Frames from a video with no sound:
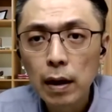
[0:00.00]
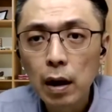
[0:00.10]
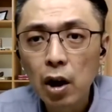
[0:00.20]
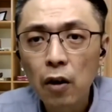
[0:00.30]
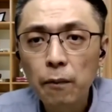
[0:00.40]
A
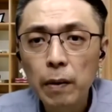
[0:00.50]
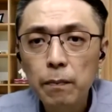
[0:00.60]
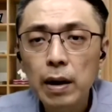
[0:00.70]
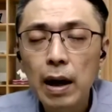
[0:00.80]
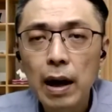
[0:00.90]
lot of
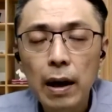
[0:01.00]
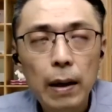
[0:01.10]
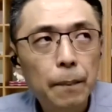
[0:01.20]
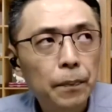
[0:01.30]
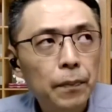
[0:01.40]
people are
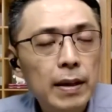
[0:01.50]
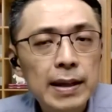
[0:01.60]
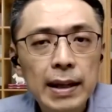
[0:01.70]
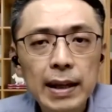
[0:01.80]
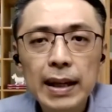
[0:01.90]

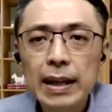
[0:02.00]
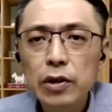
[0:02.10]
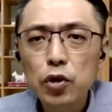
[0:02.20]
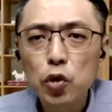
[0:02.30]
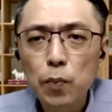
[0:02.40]
sending
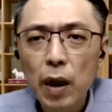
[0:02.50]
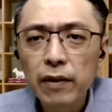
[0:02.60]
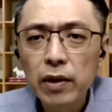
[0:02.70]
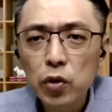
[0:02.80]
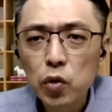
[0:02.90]
kids to
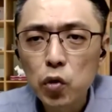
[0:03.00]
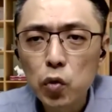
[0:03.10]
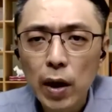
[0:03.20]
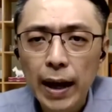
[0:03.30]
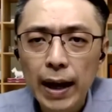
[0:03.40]
private
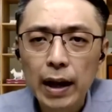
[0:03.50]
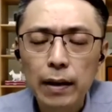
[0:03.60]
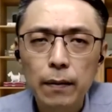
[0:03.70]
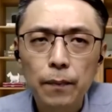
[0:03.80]
school and